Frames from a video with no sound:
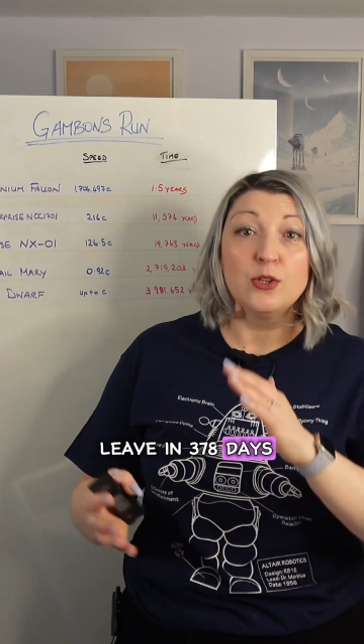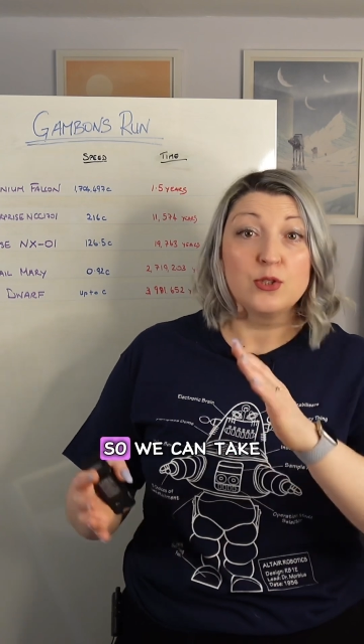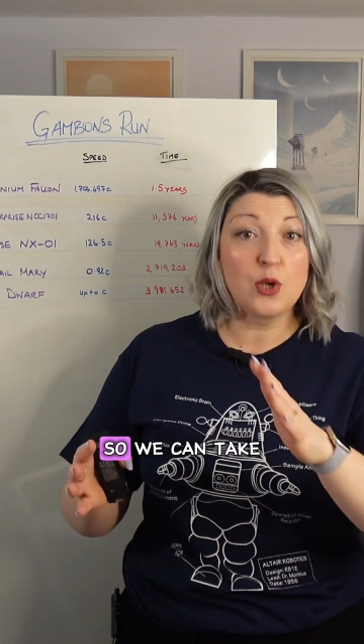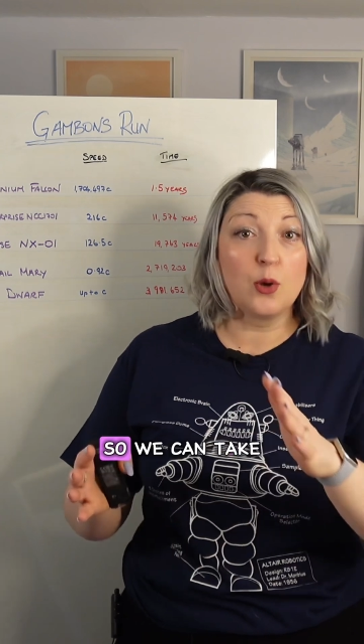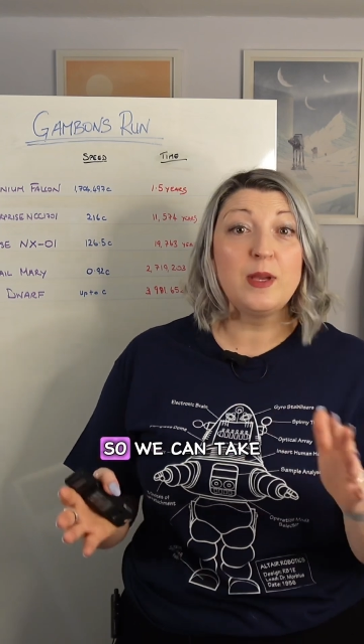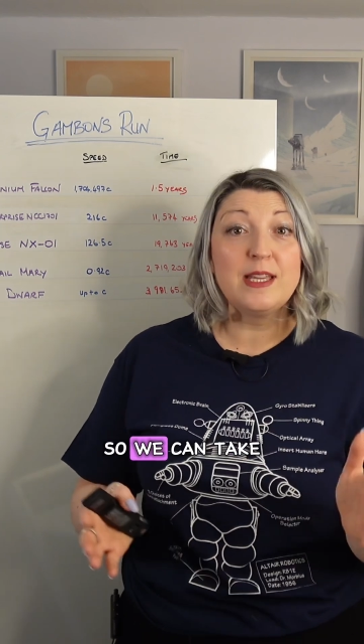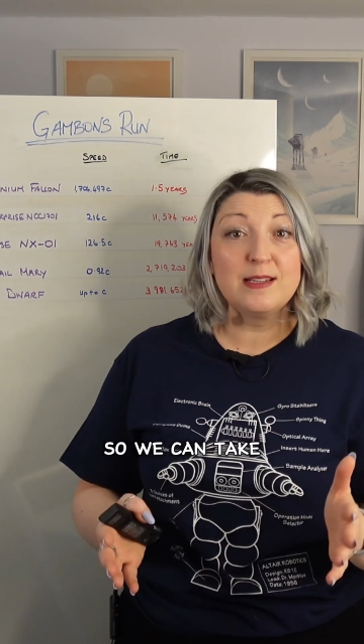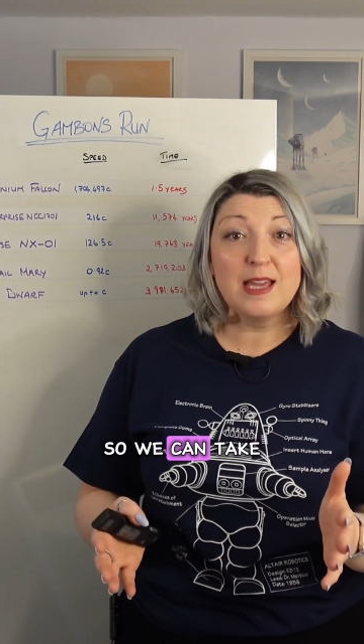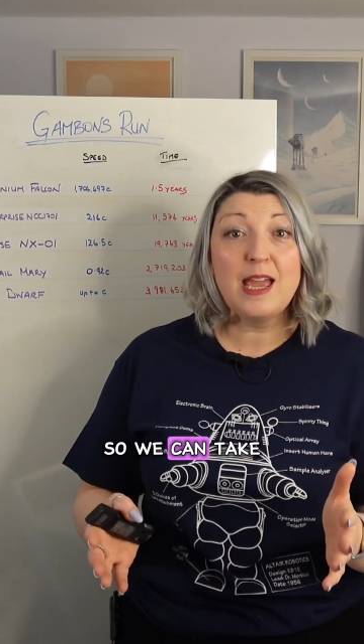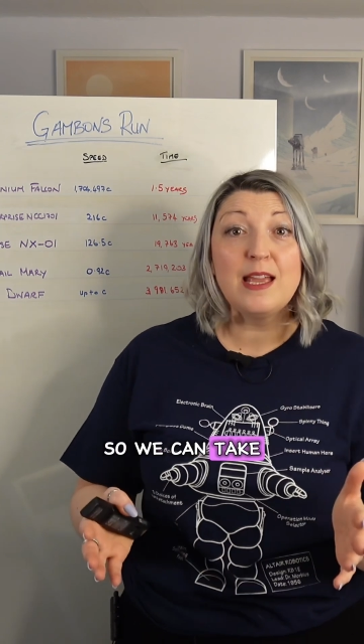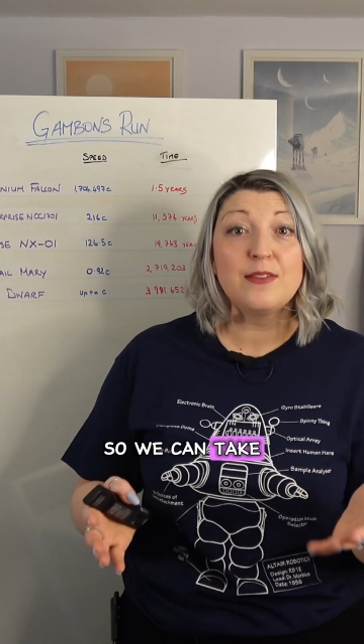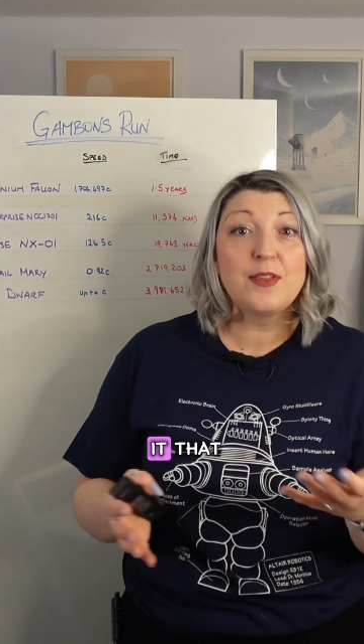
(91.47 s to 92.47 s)
So we can
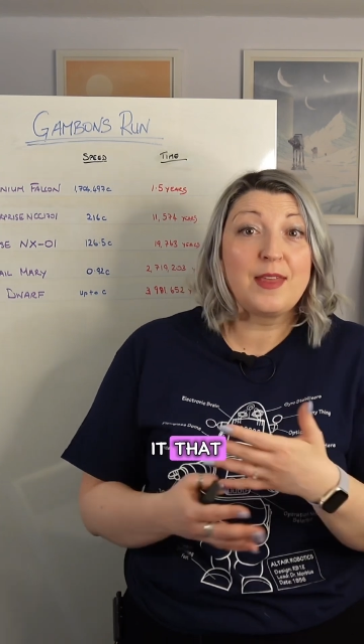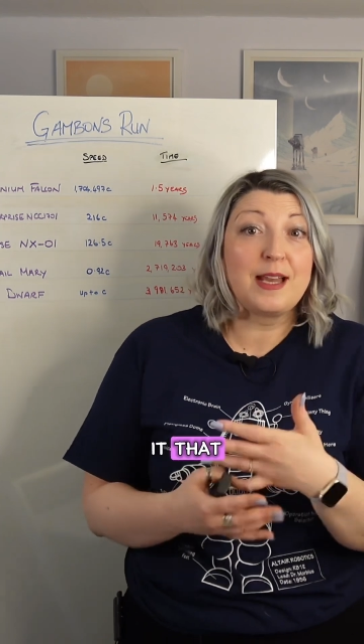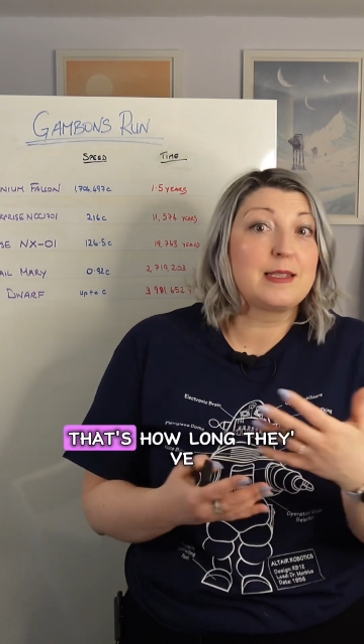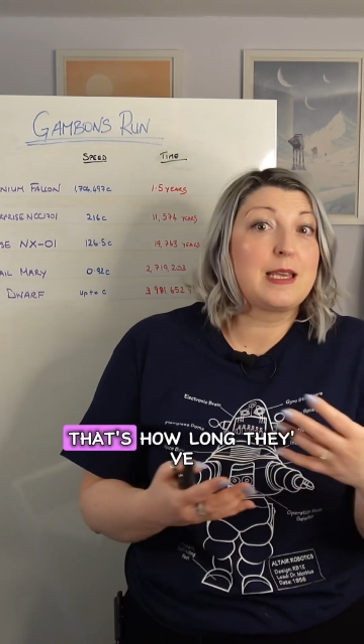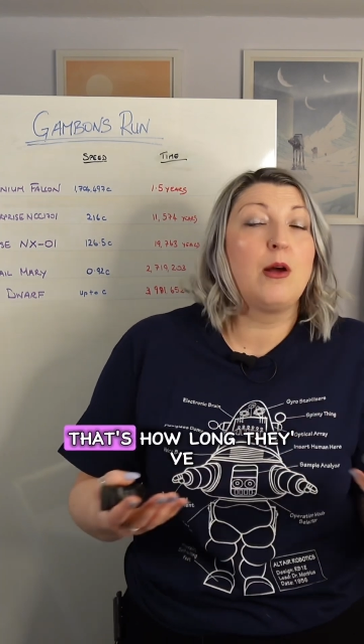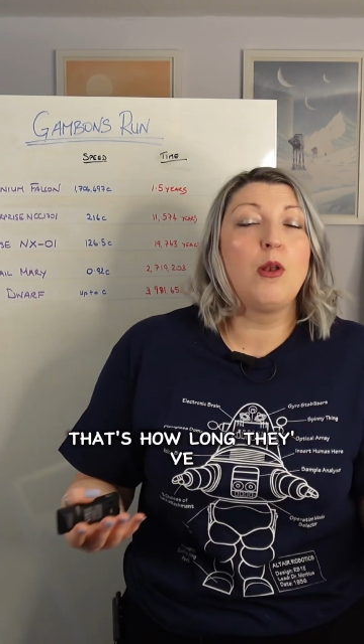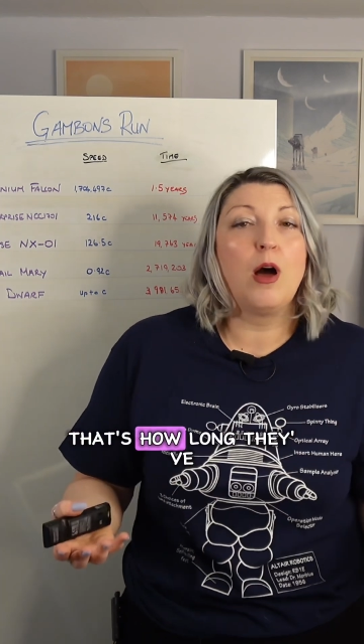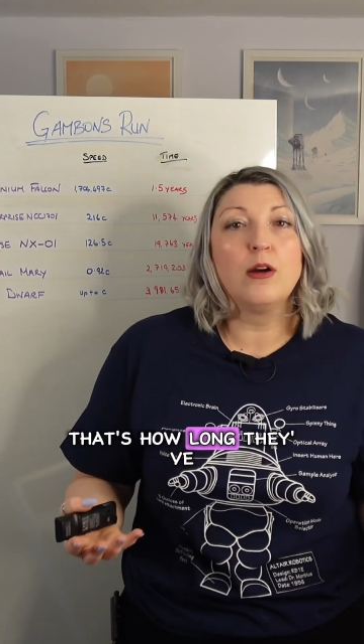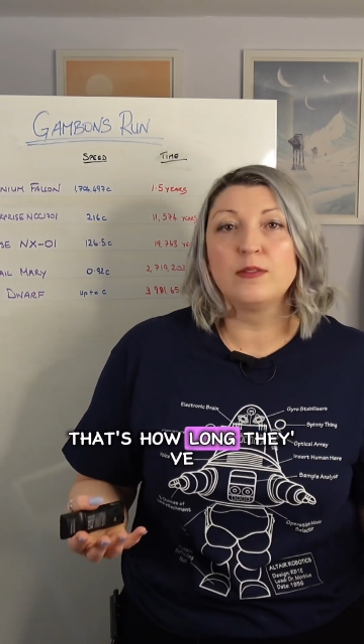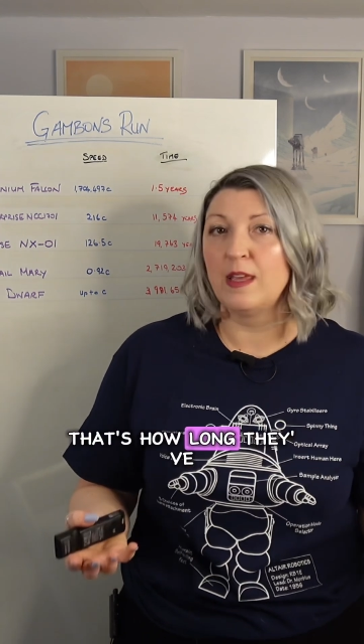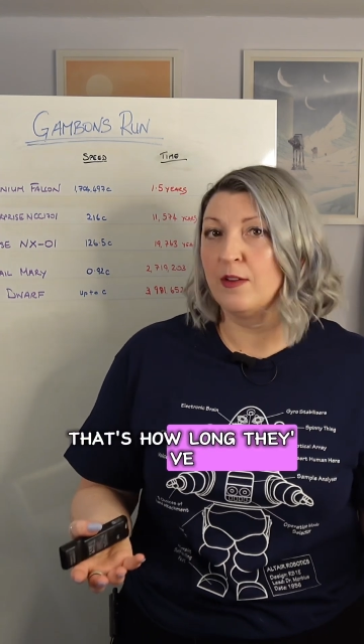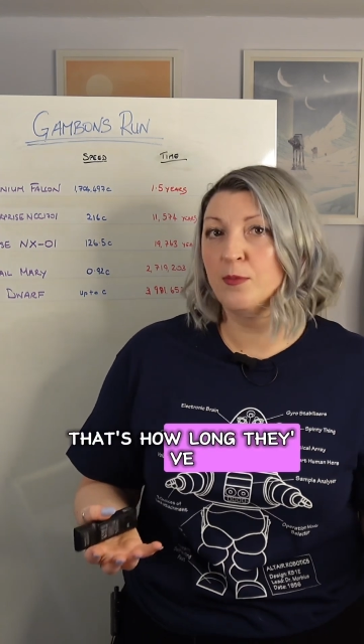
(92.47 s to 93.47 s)
take it that that's how
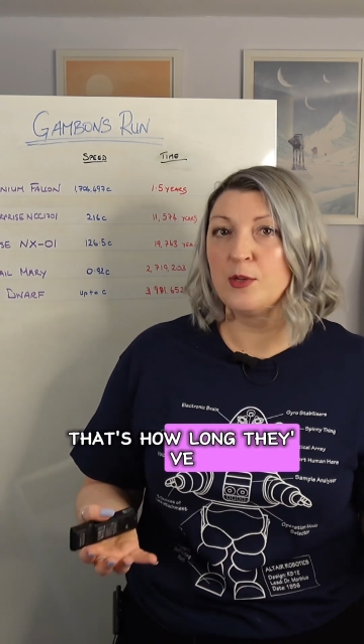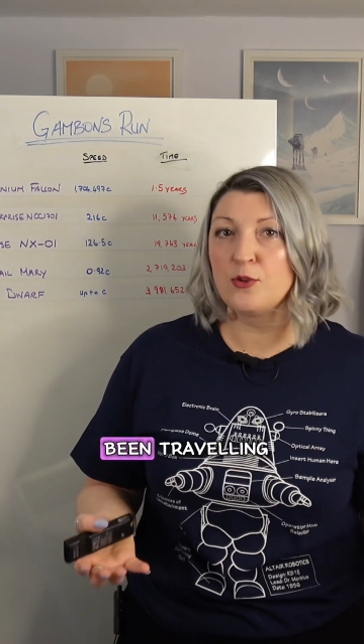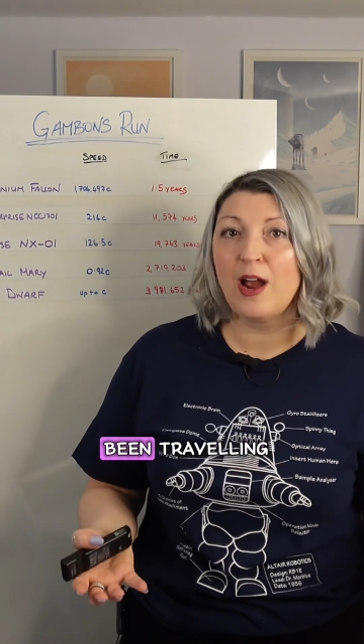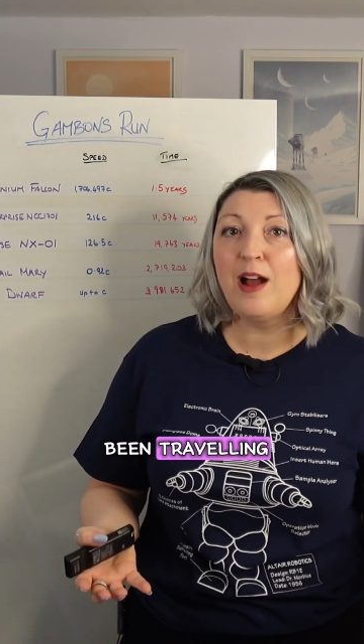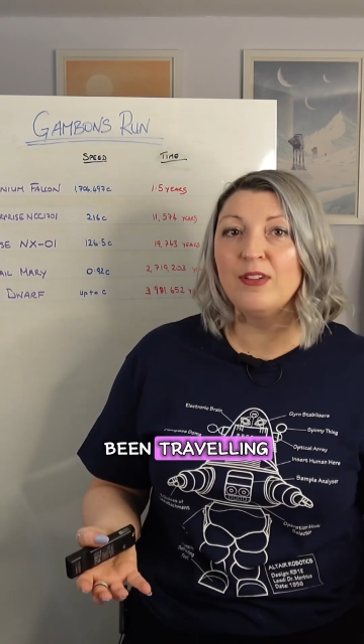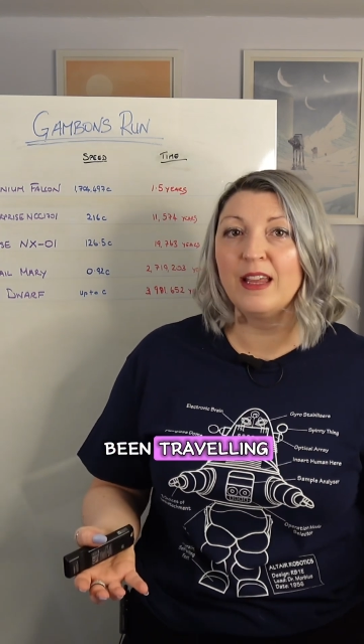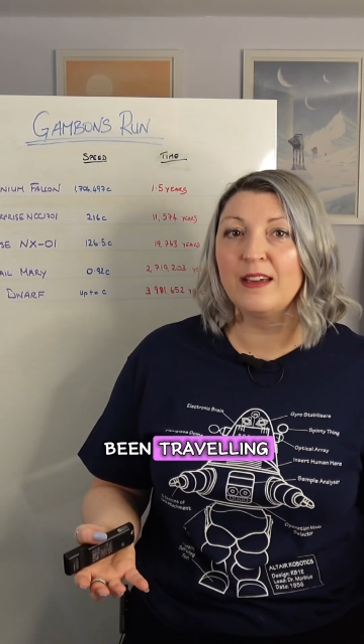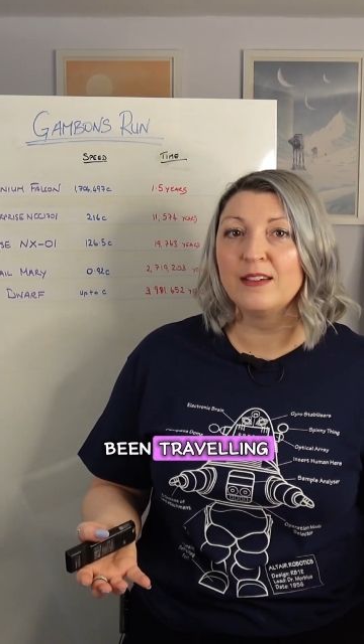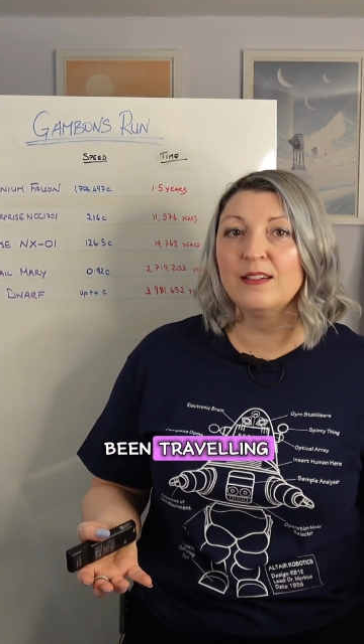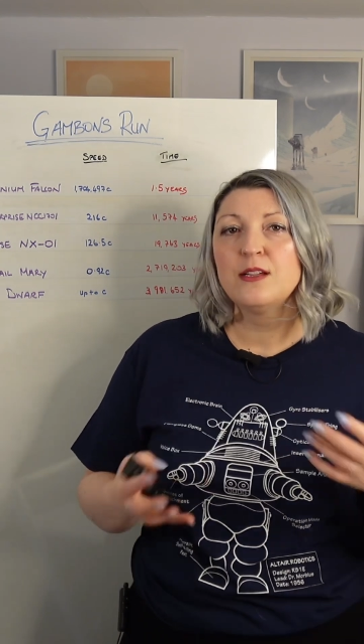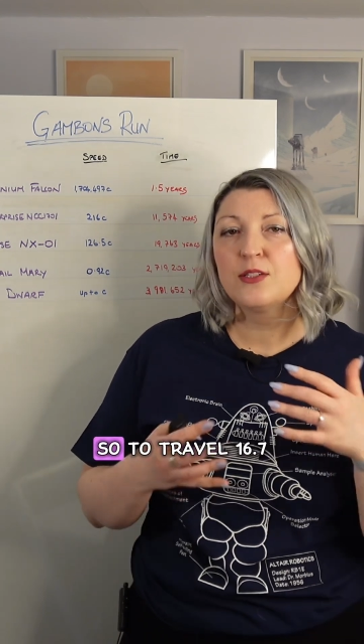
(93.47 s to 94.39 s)
long they've been traveling.